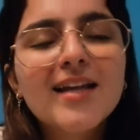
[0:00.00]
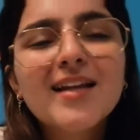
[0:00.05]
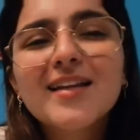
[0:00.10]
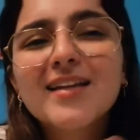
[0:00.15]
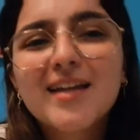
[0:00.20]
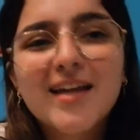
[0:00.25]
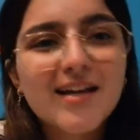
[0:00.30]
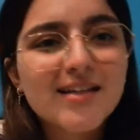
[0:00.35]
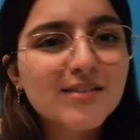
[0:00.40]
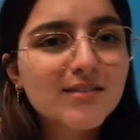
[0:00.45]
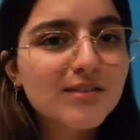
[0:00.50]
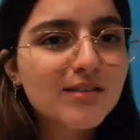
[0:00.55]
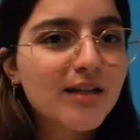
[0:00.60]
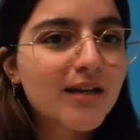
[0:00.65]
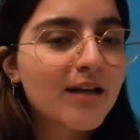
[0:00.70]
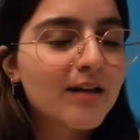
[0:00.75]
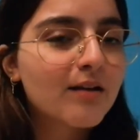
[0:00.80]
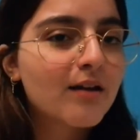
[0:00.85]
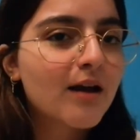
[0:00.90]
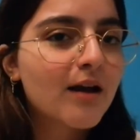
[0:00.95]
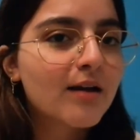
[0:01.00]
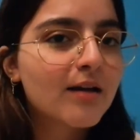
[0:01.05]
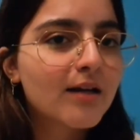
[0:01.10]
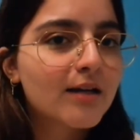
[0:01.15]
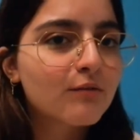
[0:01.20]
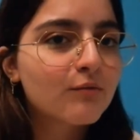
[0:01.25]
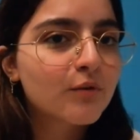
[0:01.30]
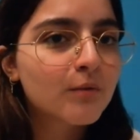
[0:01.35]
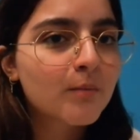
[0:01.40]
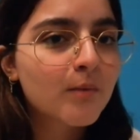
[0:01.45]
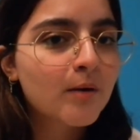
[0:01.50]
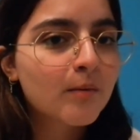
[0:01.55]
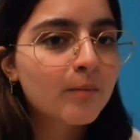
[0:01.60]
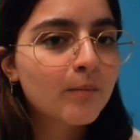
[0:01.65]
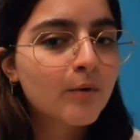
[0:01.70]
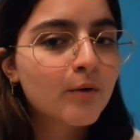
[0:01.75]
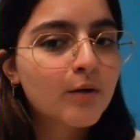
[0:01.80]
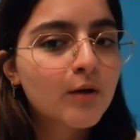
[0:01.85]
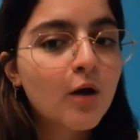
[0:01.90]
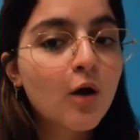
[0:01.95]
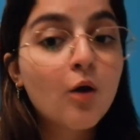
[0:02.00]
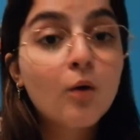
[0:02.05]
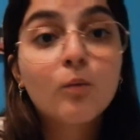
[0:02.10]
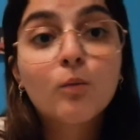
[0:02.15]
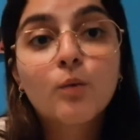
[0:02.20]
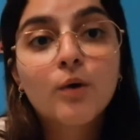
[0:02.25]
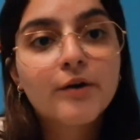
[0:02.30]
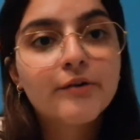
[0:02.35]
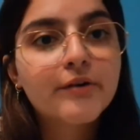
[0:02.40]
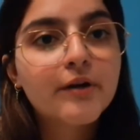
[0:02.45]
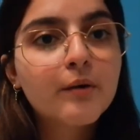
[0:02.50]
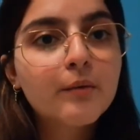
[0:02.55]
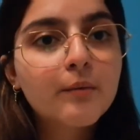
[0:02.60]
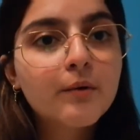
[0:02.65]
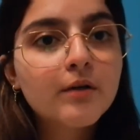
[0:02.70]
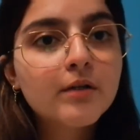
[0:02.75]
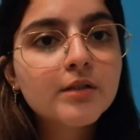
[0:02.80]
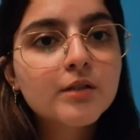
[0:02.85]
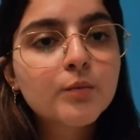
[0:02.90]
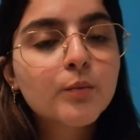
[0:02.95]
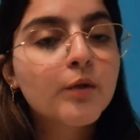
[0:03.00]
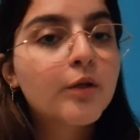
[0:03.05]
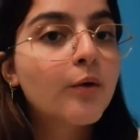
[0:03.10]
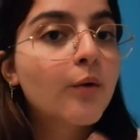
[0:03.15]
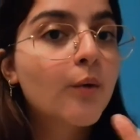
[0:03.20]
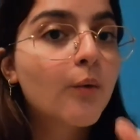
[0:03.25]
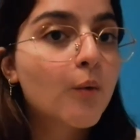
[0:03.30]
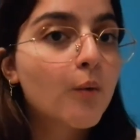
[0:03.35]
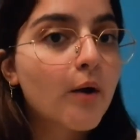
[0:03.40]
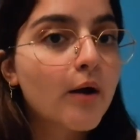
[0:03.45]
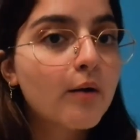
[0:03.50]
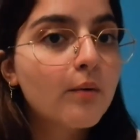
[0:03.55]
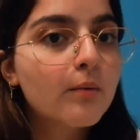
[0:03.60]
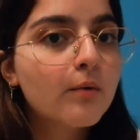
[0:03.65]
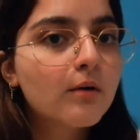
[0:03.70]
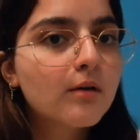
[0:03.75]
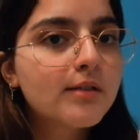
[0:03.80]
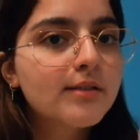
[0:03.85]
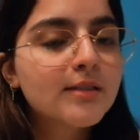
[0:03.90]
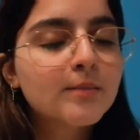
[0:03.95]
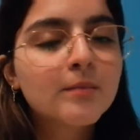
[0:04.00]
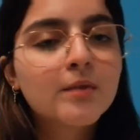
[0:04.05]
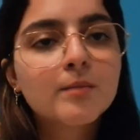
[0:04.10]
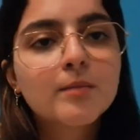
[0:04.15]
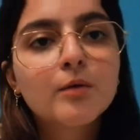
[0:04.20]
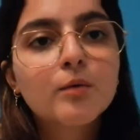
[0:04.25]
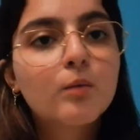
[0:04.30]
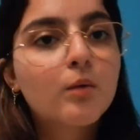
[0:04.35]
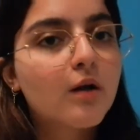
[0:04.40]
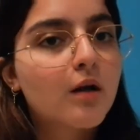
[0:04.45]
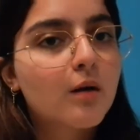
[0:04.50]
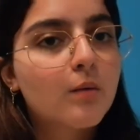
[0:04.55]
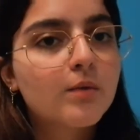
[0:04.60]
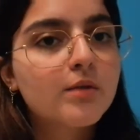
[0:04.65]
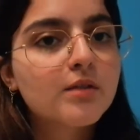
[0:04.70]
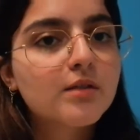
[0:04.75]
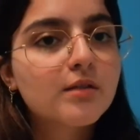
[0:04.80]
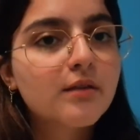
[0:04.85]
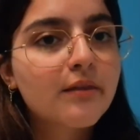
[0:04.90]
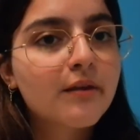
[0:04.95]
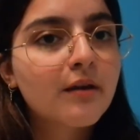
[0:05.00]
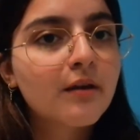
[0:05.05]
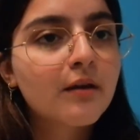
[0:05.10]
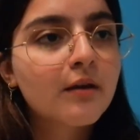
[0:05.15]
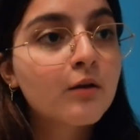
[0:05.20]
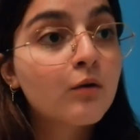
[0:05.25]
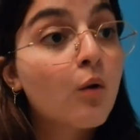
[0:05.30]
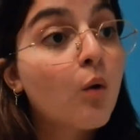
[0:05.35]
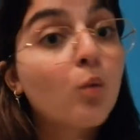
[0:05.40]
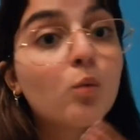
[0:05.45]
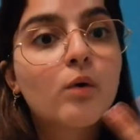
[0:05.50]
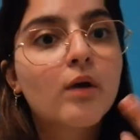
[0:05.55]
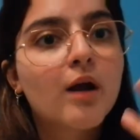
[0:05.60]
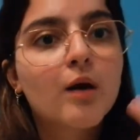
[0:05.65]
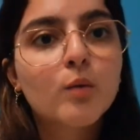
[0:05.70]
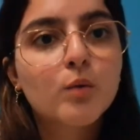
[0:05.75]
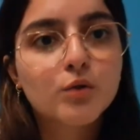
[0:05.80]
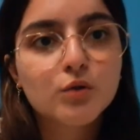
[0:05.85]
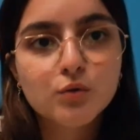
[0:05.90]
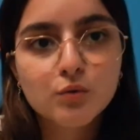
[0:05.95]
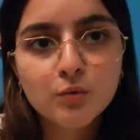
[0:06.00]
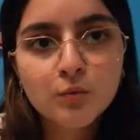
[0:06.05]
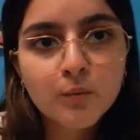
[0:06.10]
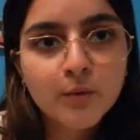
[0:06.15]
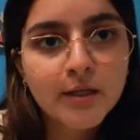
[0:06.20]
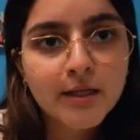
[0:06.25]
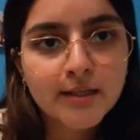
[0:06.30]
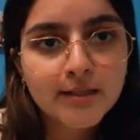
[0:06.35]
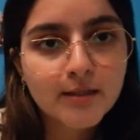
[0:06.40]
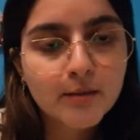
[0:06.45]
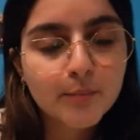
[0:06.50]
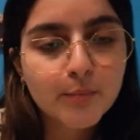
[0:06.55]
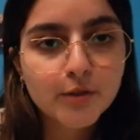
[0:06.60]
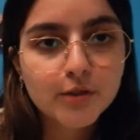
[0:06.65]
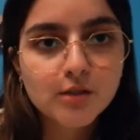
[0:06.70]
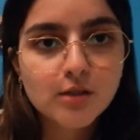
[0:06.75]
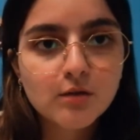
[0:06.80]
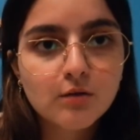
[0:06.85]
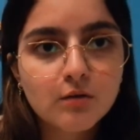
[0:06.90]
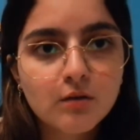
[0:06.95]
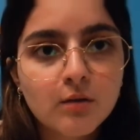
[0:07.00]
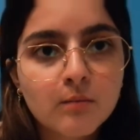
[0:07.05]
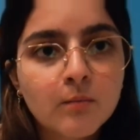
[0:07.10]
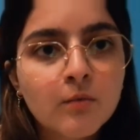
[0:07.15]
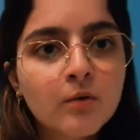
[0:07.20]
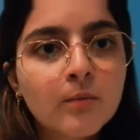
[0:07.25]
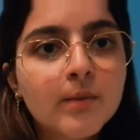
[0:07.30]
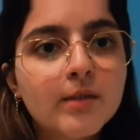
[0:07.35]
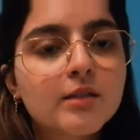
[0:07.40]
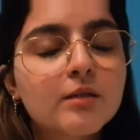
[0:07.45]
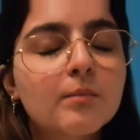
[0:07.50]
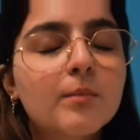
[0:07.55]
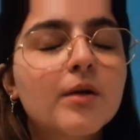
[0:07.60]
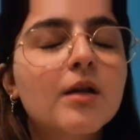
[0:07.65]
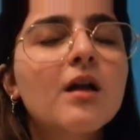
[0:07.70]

and yes, I can remember where I was, with who I was, maybe what I was thinking or what I was doing in the particular moment.